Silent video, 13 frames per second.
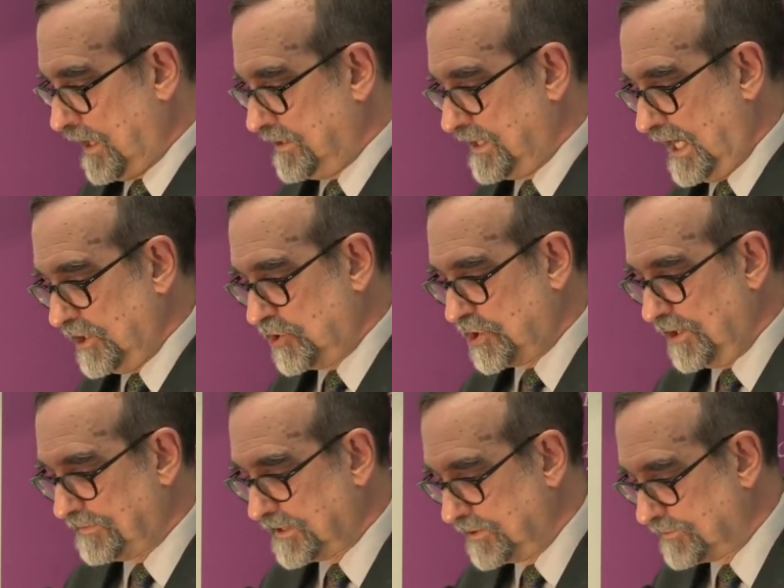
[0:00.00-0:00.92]
They
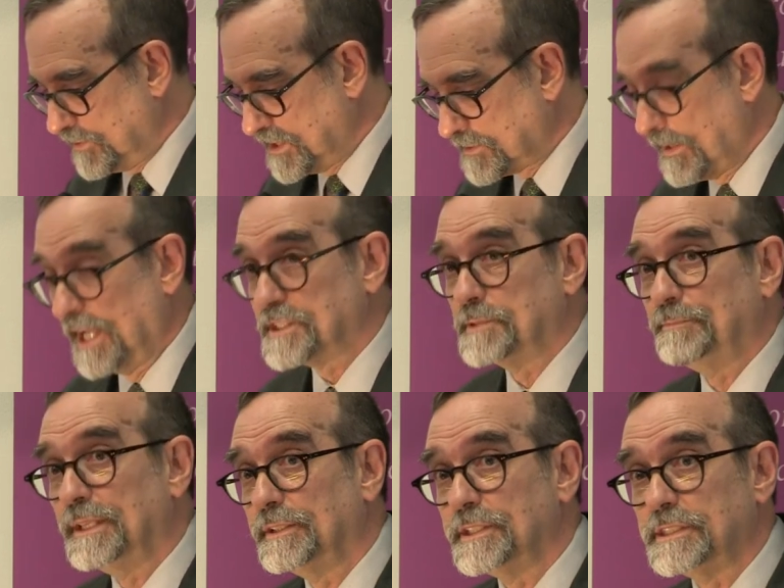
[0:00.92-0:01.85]
shifted
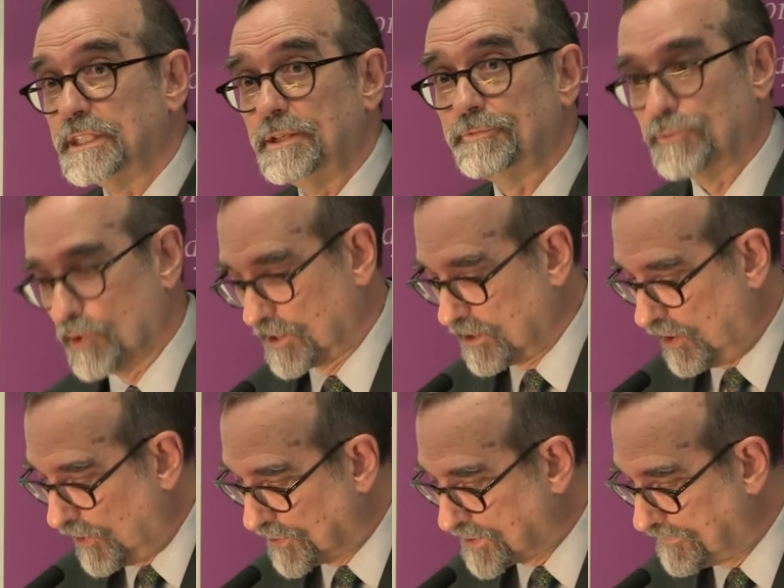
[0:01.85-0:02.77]
responsibility for
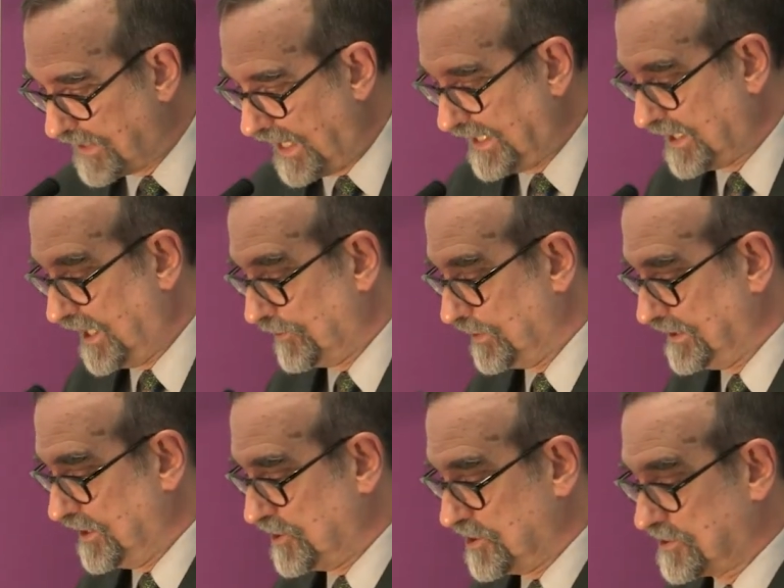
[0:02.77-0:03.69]
cultivating
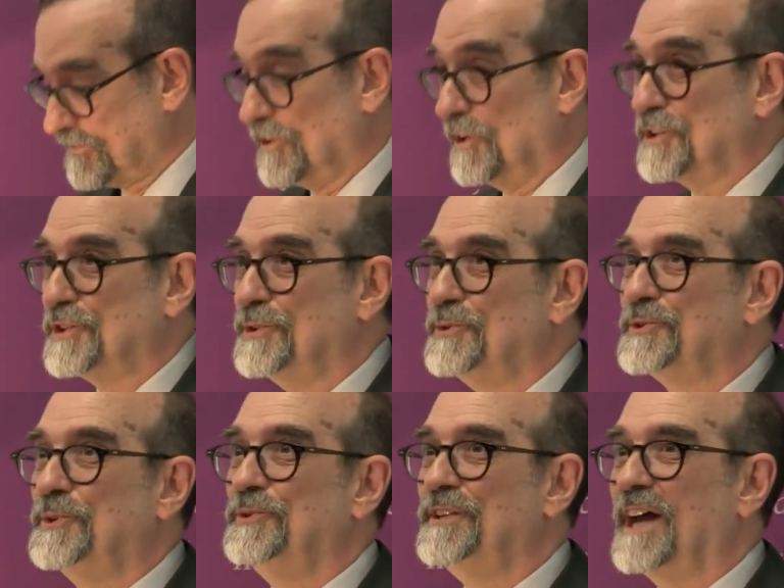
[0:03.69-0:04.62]
religious virtue
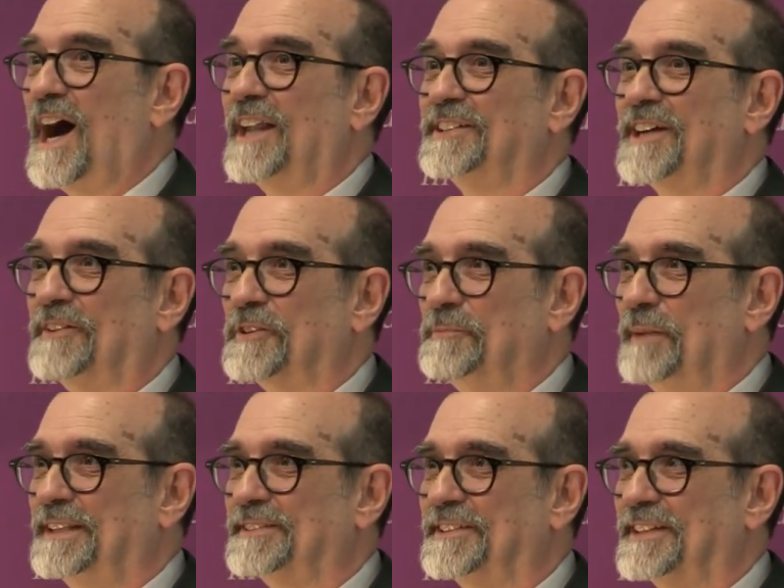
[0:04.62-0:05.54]
to
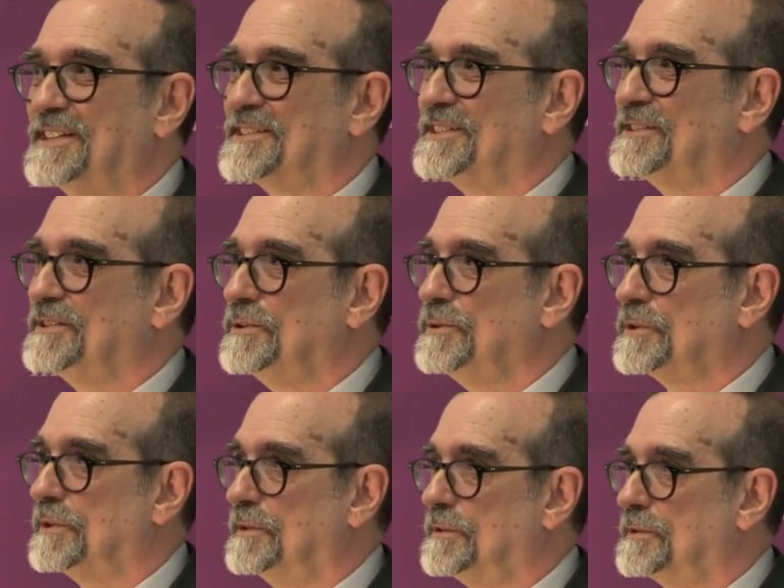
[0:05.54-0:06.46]
non-governmental
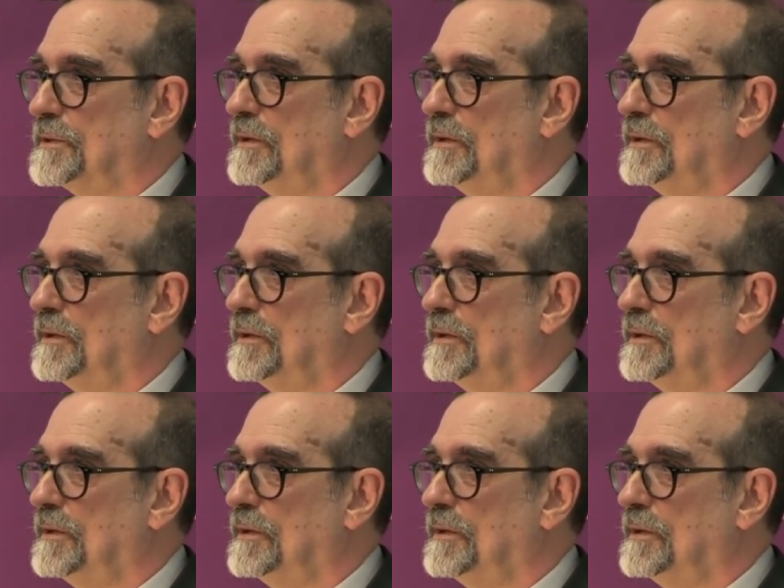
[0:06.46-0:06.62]
institutions.